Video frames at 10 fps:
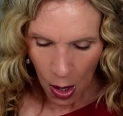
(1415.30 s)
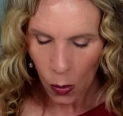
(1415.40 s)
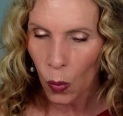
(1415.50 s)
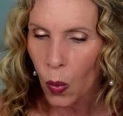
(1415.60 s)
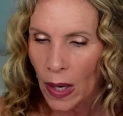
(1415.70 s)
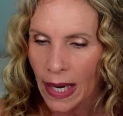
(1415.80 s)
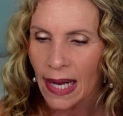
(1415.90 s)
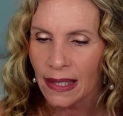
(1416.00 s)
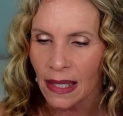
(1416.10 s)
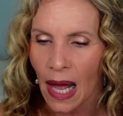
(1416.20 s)
What I
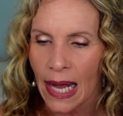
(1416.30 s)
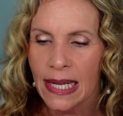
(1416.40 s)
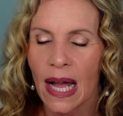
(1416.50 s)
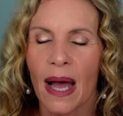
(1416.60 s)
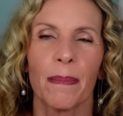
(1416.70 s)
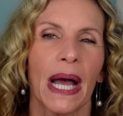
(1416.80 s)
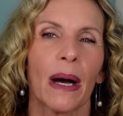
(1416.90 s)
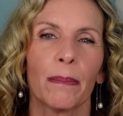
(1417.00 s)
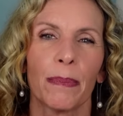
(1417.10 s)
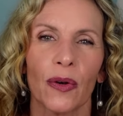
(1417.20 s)
like
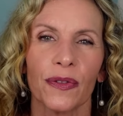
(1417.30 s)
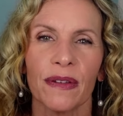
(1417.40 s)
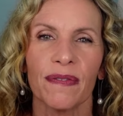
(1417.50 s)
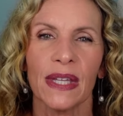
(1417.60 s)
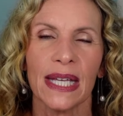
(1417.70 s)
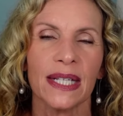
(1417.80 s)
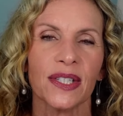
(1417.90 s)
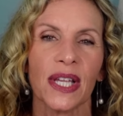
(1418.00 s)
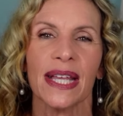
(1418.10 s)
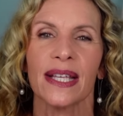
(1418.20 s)
about both of
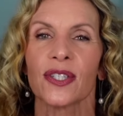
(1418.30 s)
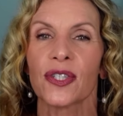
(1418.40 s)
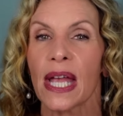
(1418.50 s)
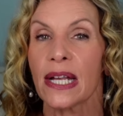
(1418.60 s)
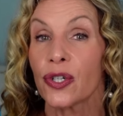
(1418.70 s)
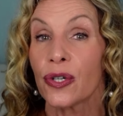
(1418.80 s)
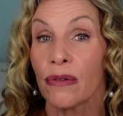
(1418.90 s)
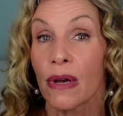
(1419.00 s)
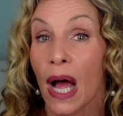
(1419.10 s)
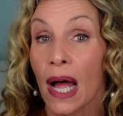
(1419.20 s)
these is they do
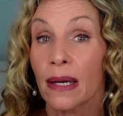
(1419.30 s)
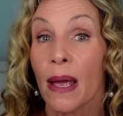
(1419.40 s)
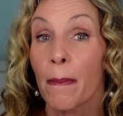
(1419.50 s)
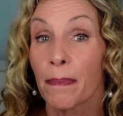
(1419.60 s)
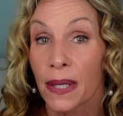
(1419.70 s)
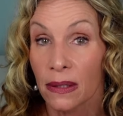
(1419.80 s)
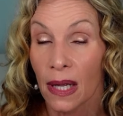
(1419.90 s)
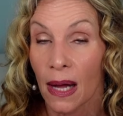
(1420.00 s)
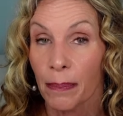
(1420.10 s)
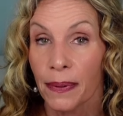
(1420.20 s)
not pill
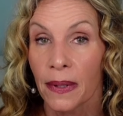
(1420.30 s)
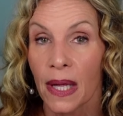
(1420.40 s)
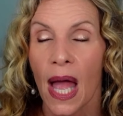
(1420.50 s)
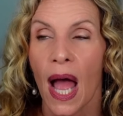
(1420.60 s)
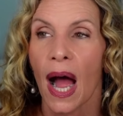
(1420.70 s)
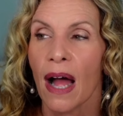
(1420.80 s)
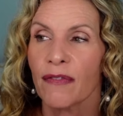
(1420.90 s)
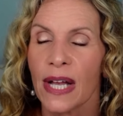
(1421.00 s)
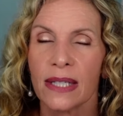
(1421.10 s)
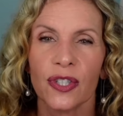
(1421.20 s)
up. I've
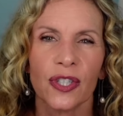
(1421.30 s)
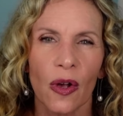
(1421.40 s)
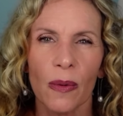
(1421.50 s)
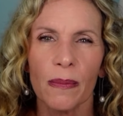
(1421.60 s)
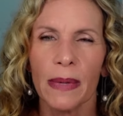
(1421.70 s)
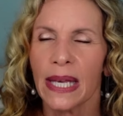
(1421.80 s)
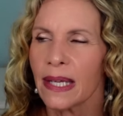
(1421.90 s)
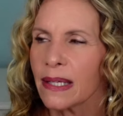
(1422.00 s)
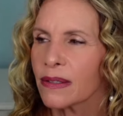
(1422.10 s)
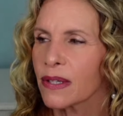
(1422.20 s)
had so
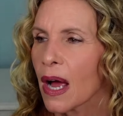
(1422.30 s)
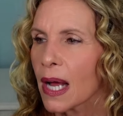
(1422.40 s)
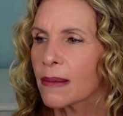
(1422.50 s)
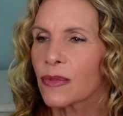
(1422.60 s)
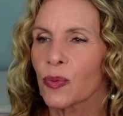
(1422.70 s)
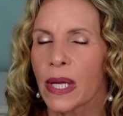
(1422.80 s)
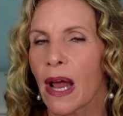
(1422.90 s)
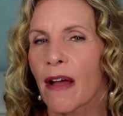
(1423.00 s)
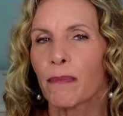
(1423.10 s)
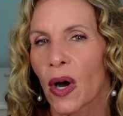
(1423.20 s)
many times when
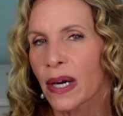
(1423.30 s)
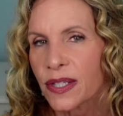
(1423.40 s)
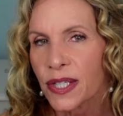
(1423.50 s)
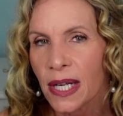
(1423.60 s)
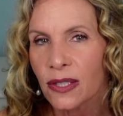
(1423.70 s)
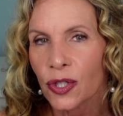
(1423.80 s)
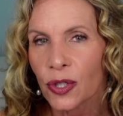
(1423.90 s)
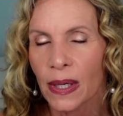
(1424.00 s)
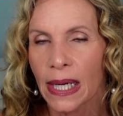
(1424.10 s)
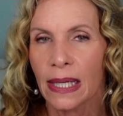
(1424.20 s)
I bought a
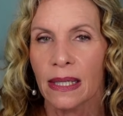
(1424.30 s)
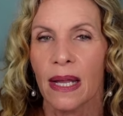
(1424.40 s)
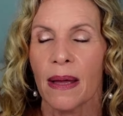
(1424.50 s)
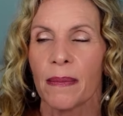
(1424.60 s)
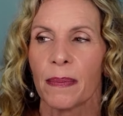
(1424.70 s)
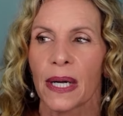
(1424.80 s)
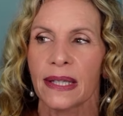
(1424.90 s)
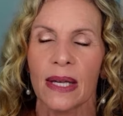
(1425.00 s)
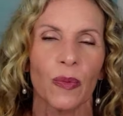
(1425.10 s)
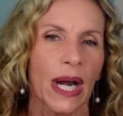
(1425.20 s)
sunscreen, but
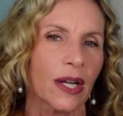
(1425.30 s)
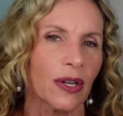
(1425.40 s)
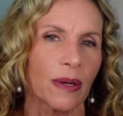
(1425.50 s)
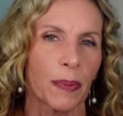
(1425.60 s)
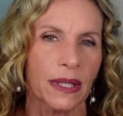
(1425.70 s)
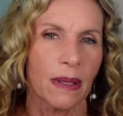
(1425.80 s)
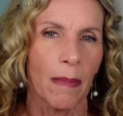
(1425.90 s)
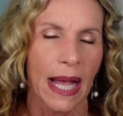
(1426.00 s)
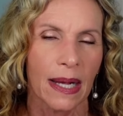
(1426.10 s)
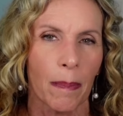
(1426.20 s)
then when I go to put the
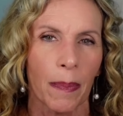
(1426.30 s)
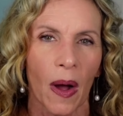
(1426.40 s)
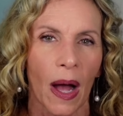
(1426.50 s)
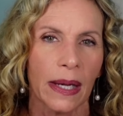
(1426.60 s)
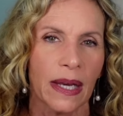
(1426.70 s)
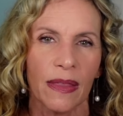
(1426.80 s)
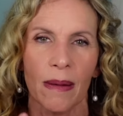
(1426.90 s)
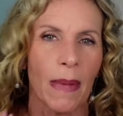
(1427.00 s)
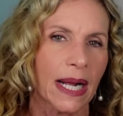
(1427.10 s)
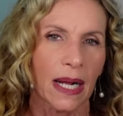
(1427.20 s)
makeup on, the
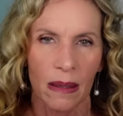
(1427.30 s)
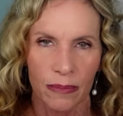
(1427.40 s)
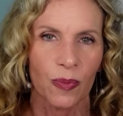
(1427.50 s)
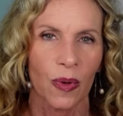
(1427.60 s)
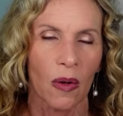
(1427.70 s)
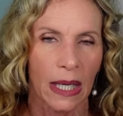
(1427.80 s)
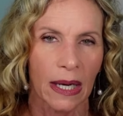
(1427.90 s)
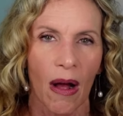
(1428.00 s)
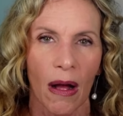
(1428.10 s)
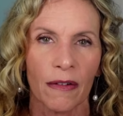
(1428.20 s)
makeup's
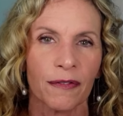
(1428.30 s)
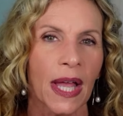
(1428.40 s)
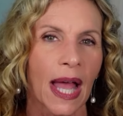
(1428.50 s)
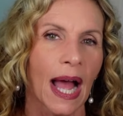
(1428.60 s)
rolling off.